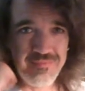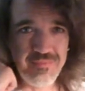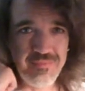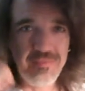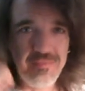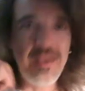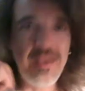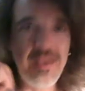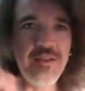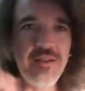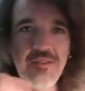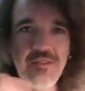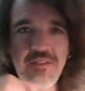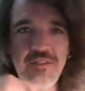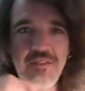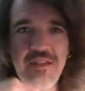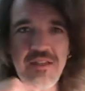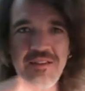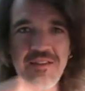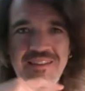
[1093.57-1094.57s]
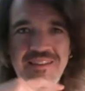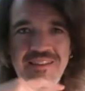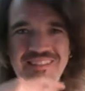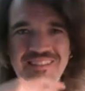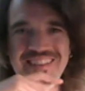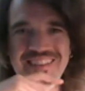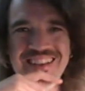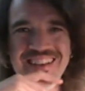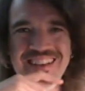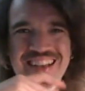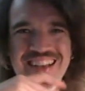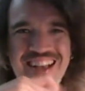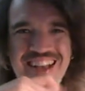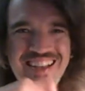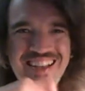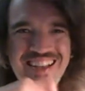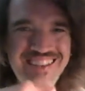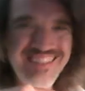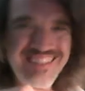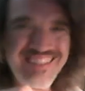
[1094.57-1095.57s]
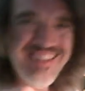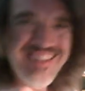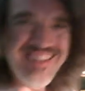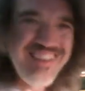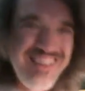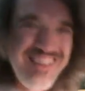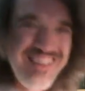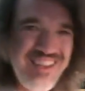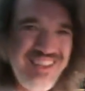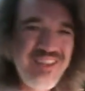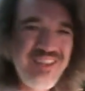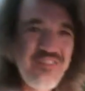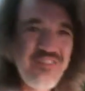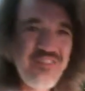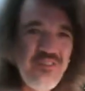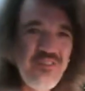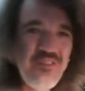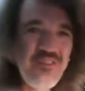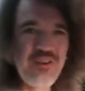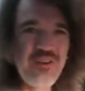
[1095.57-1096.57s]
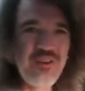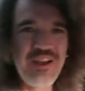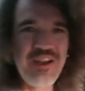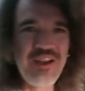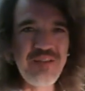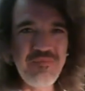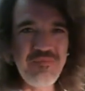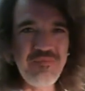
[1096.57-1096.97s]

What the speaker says: yeah, isn't that neat? He is a cool guy.